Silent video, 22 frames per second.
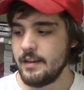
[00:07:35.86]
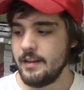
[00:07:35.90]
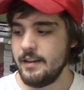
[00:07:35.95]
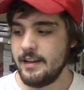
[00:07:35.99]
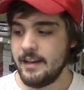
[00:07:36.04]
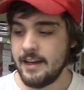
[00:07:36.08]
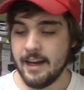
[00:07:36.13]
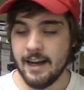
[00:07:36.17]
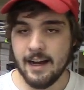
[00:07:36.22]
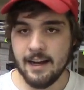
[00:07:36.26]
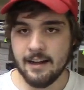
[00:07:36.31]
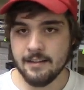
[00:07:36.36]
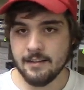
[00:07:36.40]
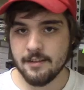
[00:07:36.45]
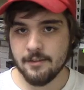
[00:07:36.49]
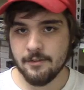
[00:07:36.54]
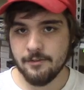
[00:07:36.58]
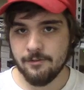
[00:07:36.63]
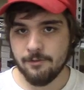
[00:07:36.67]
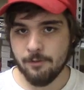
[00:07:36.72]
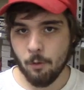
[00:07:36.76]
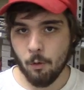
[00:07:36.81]
It has
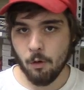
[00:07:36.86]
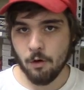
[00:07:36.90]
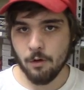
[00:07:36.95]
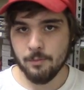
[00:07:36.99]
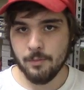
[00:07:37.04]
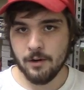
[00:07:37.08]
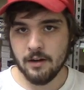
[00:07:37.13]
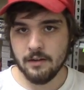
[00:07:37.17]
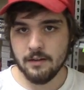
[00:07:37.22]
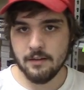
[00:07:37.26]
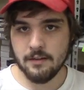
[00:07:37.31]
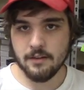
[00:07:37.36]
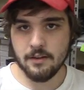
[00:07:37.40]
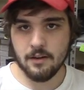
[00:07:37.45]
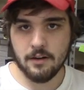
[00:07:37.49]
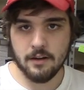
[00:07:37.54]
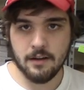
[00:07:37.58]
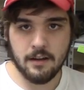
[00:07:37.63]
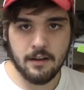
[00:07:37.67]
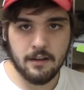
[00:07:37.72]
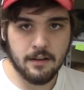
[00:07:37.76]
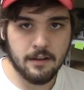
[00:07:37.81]
4 buttons
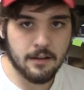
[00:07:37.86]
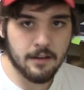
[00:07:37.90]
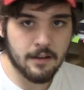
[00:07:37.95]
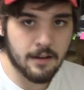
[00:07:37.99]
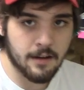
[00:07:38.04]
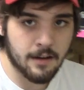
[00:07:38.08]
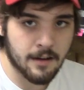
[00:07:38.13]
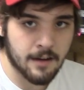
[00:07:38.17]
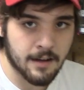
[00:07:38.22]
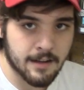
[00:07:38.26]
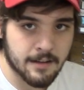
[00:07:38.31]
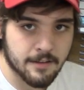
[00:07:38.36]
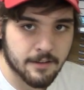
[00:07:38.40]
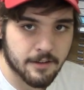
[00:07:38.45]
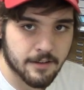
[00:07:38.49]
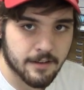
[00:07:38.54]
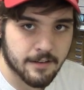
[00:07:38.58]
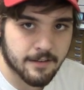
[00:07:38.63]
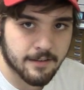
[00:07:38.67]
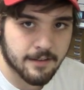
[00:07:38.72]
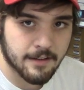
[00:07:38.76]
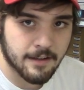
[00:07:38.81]
on it, as you
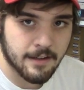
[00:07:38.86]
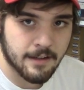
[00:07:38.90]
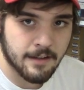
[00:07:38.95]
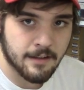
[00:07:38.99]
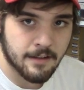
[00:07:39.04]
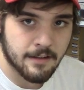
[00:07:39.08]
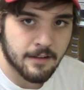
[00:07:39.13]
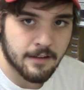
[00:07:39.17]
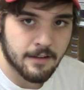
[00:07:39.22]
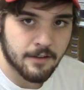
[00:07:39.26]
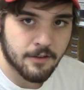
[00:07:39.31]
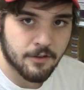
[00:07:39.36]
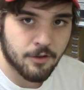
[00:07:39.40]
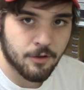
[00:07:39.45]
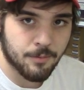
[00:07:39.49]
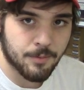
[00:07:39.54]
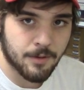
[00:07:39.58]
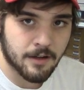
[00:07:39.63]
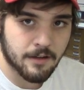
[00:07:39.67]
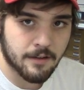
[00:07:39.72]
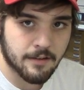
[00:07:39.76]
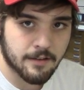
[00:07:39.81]
can see. 2
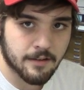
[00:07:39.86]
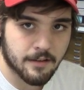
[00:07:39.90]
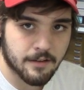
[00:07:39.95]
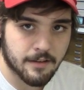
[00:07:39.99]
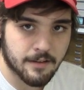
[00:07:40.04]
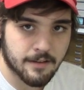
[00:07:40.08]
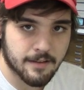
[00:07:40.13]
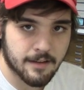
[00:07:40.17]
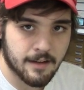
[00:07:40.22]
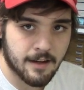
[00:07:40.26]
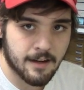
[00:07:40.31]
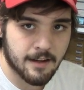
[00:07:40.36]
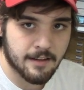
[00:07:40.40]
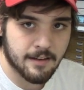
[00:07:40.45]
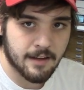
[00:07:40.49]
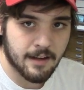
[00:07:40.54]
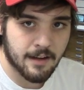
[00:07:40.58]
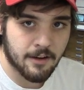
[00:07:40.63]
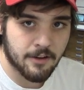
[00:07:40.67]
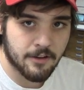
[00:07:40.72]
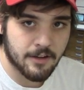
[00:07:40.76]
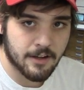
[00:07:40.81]
buttons on the side
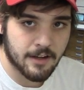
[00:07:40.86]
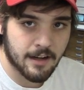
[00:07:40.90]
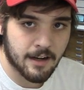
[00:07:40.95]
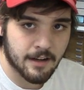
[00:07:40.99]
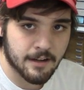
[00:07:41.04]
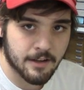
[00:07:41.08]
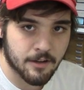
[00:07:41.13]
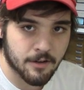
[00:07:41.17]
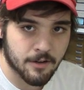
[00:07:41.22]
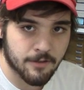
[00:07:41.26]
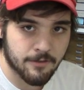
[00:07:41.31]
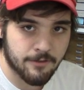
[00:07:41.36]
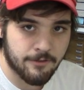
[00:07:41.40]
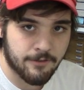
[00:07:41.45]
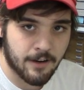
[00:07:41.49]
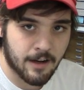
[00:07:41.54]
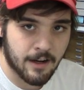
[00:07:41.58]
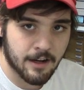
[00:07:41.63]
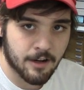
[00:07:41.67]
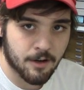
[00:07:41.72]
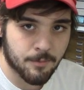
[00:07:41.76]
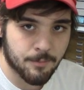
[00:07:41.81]
there. You got your
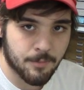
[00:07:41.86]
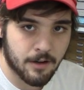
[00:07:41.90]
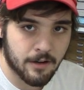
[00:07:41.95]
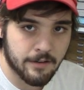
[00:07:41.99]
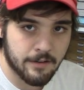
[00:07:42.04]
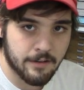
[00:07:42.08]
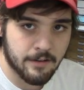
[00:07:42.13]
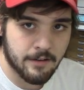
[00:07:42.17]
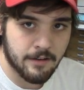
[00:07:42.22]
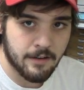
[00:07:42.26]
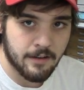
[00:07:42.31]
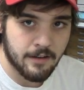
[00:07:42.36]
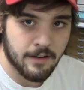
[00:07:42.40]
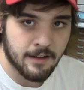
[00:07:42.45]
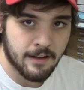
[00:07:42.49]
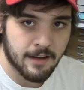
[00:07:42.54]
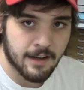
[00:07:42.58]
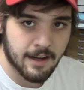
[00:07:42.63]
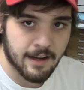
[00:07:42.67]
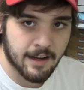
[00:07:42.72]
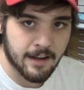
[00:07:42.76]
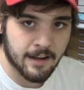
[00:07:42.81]
fire button
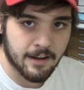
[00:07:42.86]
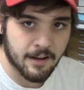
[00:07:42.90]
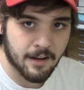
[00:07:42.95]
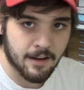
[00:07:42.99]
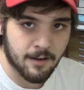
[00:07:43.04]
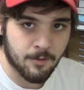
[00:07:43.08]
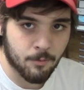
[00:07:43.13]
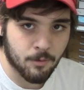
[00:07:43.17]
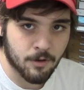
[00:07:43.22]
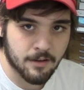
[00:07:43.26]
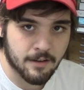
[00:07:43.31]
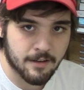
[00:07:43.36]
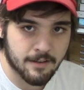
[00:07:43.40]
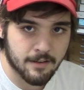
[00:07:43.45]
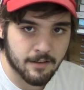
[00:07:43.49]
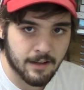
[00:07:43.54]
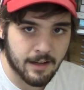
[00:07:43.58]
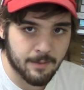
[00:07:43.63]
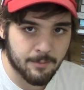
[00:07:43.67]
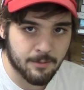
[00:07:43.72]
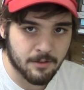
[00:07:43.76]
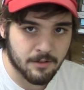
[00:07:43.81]
and what's
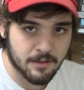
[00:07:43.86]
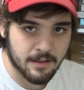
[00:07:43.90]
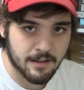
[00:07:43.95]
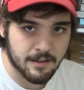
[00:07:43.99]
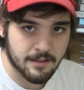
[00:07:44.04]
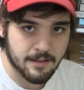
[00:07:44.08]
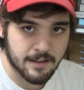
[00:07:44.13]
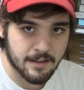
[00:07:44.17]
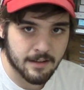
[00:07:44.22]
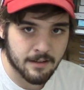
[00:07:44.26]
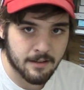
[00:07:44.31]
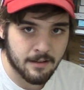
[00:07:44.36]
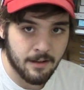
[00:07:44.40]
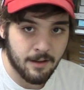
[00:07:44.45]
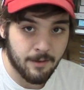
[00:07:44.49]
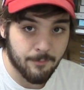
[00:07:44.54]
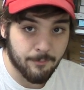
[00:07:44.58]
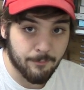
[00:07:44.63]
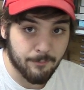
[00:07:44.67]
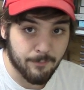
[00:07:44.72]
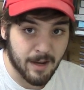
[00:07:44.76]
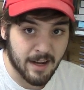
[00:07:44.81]
labeled as the
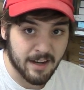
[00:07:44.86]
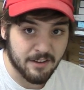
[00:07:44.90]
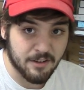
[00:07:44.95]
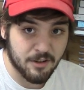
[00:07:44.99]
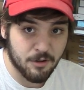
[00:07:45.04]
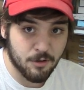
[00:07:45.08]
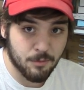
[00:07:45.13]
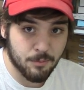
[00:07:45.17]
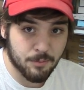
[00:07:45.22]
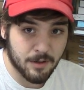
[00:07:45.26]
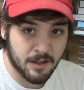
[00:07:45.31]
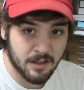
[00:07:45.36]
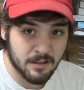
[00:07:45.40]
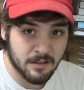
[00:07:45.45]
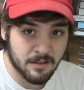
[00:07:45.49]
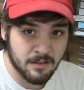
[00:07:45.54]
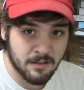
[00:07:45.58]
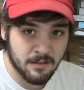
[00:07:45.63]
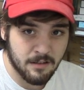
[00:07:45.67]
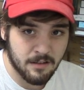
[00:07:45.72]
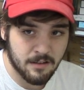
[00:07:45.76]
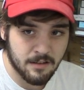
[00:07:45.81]
menu
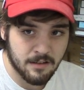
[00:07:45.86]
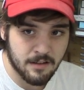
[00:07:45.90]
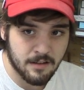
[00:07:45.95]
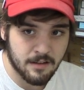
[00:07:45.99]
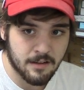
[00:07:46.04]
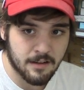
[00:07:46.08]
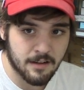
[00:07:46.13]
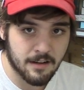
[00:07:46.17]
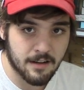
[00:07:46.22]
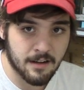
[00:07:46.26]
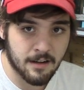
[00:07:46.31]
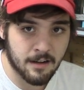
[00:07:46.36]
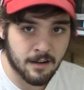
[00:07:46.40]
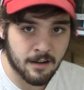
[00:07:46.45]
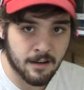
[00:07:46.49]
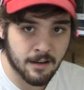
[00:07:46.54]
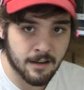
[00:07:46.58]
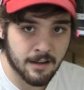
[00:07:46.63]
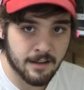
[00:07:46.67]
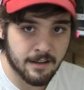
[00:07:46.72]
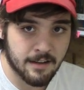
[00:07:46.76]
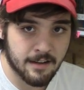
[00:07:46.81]
button.
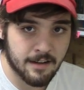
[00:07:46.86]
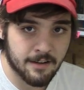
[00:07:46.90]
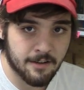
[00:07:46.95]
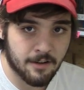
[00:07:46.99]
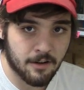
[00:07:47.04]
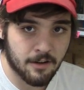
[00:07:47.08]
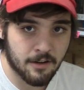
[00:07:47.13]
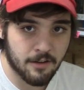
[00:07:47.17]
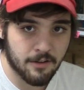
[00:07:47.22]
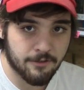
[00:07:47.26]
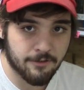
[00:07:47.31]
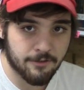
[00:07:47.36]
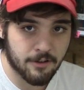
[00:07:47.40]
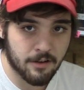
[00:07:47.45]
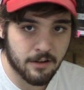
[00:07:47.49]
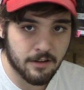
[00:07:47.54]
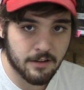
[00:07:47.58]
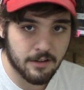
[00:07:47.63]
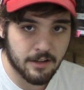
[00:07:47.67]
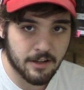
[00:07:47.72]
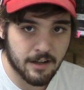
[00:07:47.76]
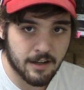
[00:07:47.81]
And then on the
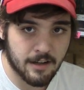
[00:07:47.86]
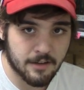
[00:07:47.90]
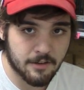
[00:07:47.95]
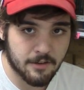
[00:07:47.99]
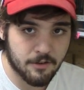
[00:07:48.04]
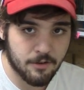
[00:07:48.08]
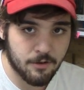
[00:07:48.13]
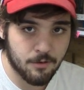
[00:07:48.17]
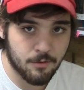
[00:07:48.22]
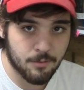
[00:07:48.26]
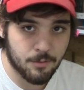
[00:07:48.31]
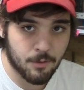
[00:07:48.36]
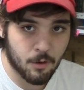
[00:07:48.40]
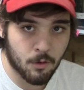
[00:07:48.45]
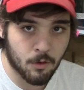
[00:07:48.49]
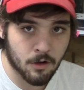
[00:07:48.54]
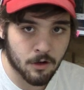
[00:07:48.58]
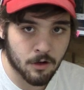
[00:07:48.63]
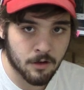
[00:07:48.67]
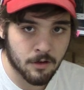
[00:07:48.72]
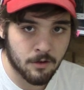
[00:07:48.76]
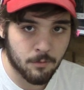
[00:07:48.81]
front you got 2
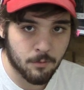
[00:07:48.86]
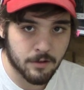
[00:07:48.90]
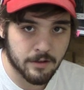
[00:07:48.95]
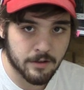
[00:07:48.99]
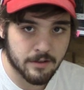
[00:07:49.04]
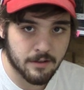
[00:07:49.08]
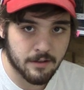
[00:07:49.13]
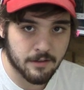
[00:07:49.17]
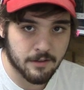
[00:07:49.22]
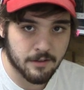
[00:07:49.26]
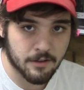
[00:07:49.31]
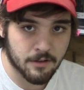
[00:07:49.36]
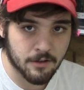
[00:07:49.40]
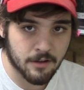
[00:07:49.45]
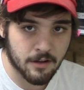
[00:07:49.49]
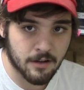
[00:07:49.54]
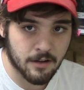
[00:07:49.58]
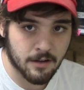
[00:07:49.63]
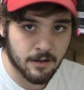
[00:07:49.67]
more, which is your